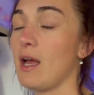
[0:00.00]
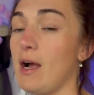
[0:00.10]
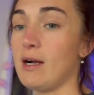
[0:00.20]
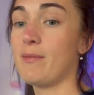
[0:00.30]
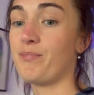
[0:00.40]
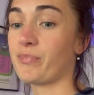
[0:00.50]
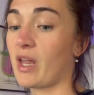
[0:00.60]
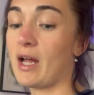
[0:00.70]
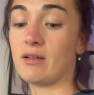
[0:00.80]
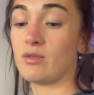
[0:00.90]

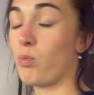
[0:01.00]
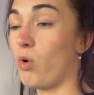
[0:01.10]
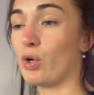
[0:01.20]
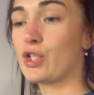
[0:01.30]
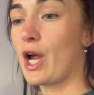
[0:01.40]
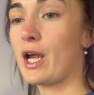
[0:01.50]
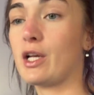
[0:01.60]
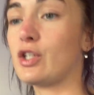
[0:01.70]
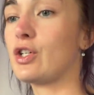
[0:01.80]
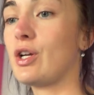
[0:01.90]
and water
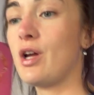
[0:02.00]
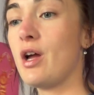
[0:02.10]
change.